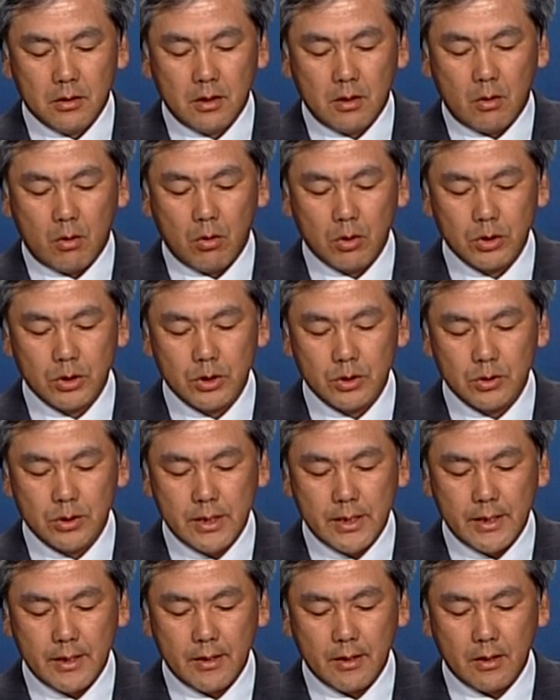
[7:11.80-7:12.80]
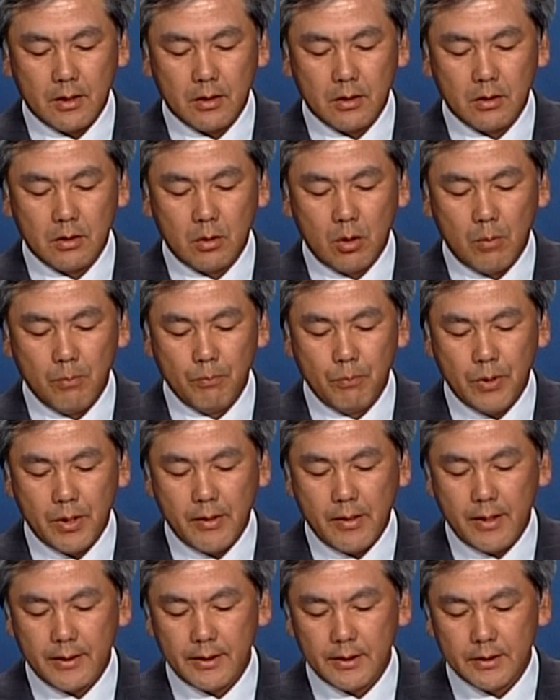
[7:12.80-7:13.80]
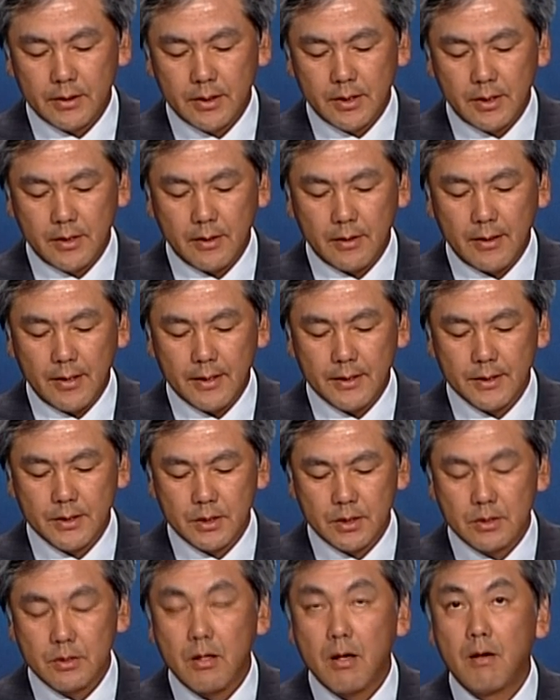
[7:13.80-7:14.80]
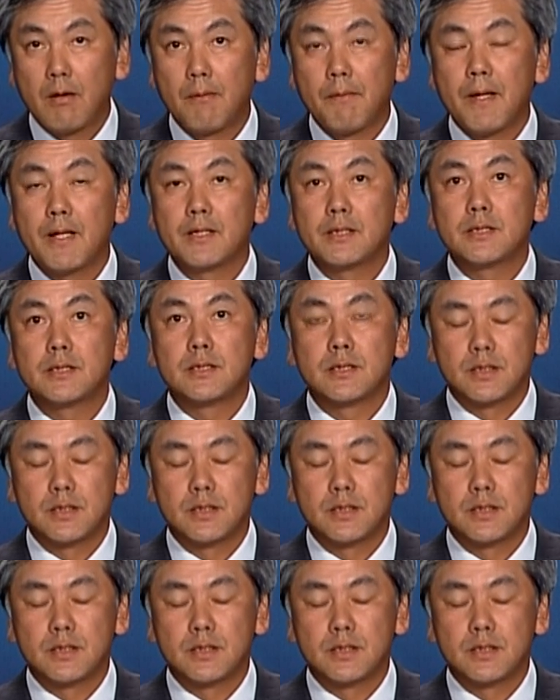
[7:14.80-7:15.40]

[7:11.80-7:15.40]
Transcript: Also, the complicated SSRMS